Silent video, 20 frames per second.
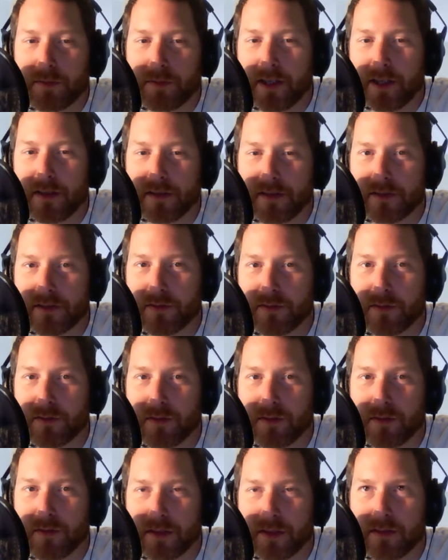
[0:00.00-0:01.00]
kids
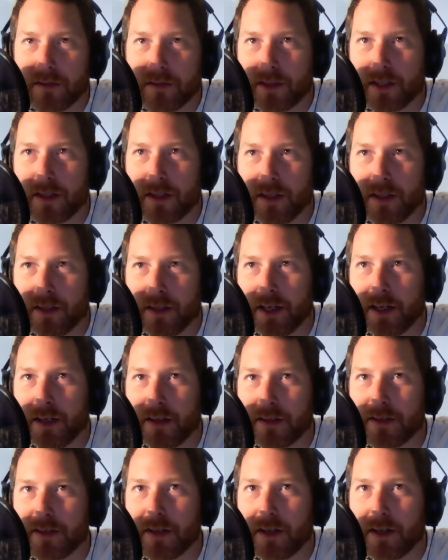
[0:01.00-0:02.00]
once said that they
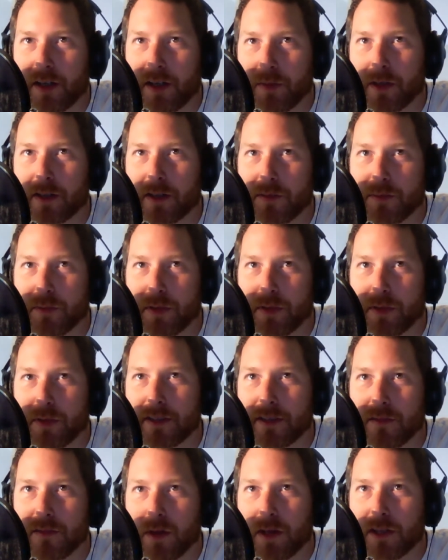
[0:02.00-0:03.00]
had snuck up on his place
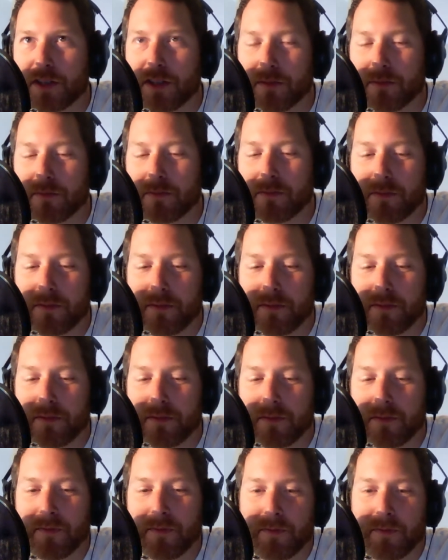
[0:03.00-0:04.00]
and watched him
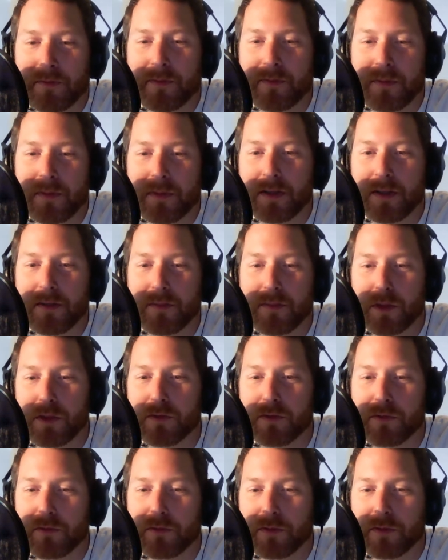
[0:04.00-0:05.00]

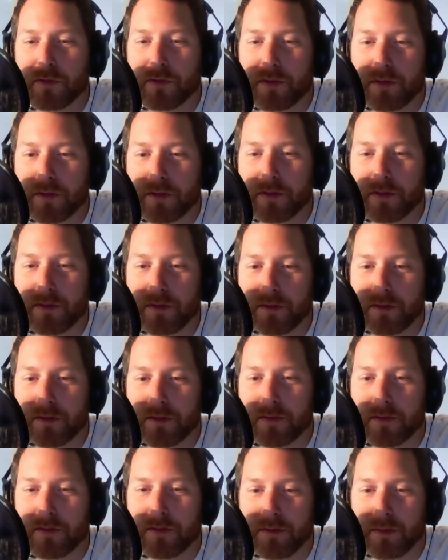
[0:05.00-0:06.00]
move
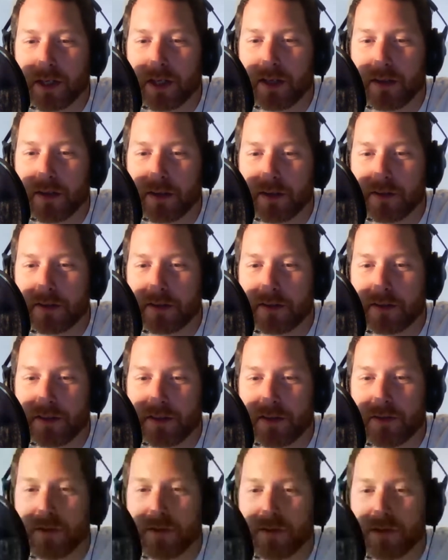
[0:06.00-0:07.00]
megalithic
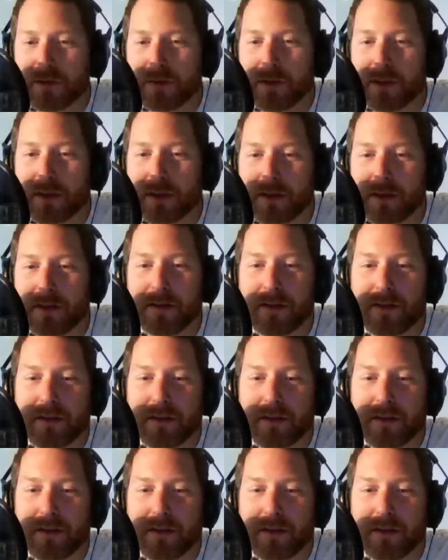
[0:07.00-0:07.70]
stones with